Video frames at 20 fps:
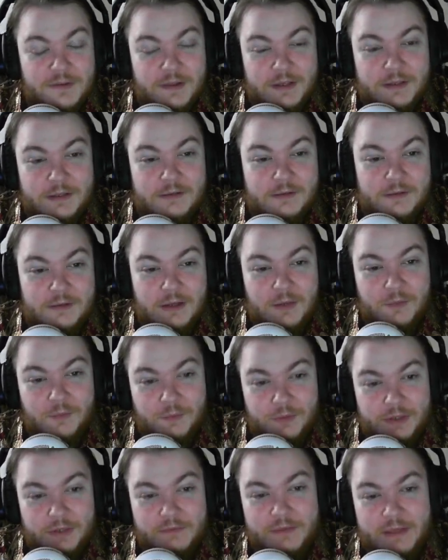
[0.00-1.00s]
then I
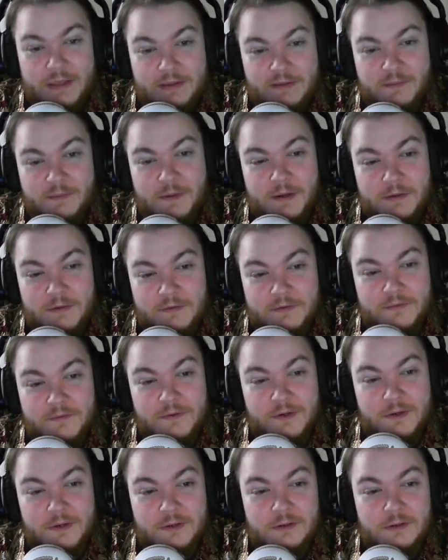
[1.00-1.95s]
won't have that space for